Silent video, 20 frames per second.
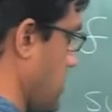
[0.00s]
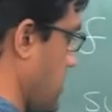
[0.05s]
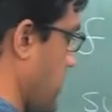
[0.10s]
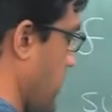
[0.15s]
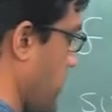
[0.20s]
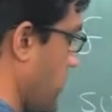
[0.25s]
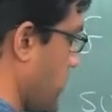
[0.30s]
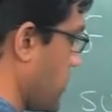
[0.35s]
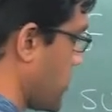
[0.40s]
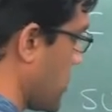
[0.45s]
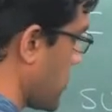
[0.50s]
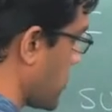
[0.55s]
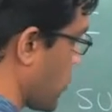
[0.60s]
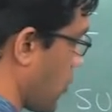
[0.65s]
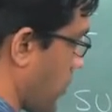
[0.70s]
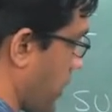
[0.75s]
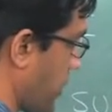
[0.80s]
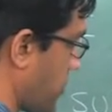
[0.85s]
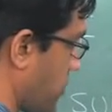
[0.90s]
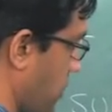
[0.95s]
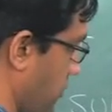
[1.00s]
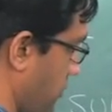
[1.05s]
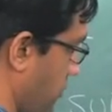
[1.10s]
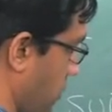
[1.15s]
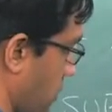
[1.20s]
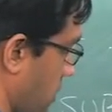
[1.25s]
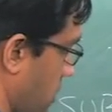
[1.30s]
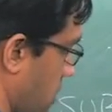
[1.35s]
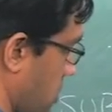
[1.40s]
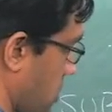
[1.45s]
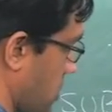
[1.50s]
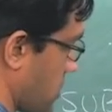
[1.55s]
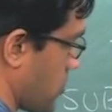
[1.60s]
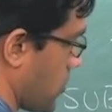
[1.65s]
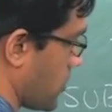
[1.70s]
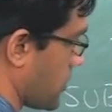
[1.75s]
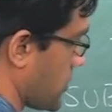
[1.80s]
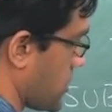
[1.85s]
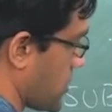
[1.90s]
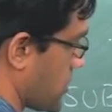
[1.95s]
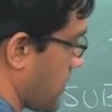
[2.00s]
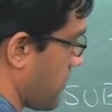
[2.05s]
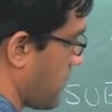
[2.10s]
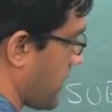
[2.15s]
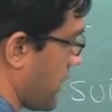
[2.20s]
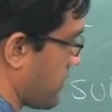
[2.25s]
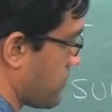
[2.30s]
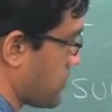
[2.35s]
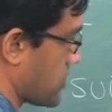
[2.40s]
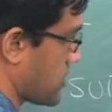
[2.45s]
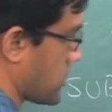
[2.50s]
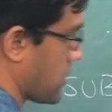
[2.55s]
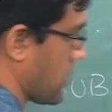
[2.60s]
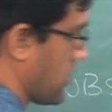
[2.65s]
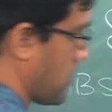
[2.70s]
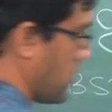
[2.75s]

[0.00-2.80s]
Okay, this is just notation for this. So this is sometimes